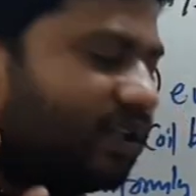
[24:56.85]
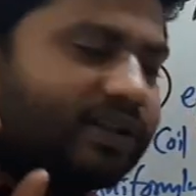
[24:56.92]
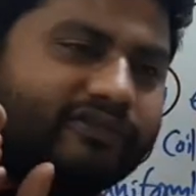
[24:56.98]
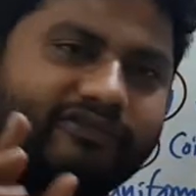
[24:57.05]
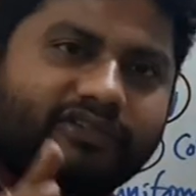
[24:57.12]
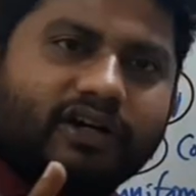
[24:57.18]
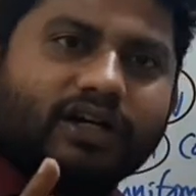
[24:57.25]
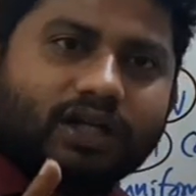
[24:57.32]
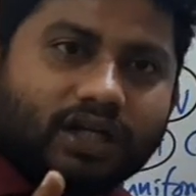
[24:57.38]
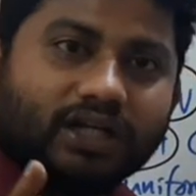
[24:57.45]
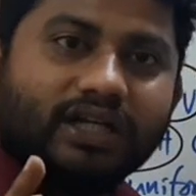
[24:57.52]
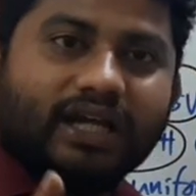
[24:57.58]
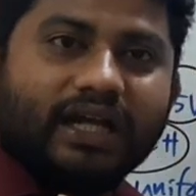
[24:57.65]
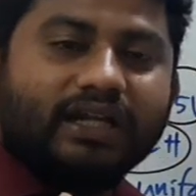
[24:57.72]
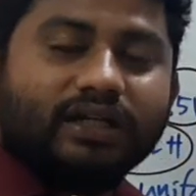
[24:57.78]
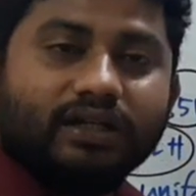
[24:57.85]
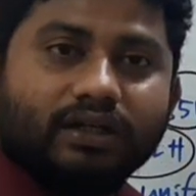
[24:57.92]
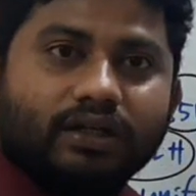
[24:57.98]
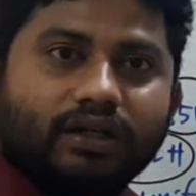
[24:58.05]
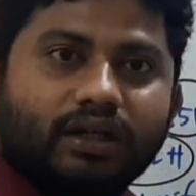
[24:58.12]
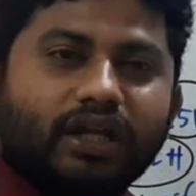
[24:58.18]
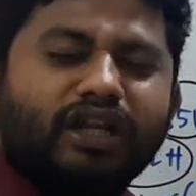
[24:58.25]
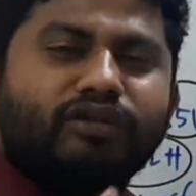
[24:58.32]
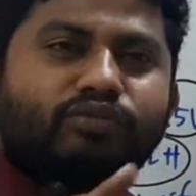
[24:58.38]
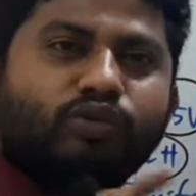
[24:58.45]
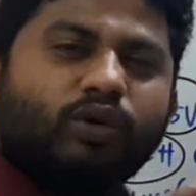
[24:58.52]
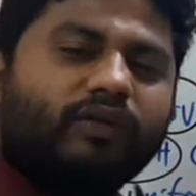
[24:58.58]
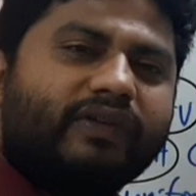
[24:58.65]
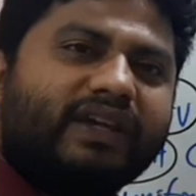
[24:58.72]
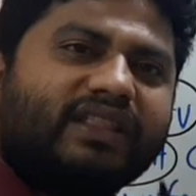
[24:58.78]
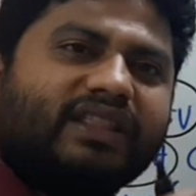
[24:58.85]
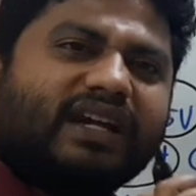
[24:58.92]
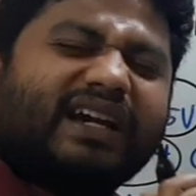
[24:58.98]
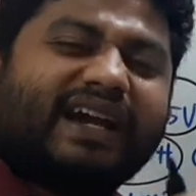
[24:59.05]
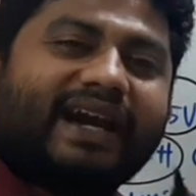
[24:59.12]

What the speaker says: the work done in moving the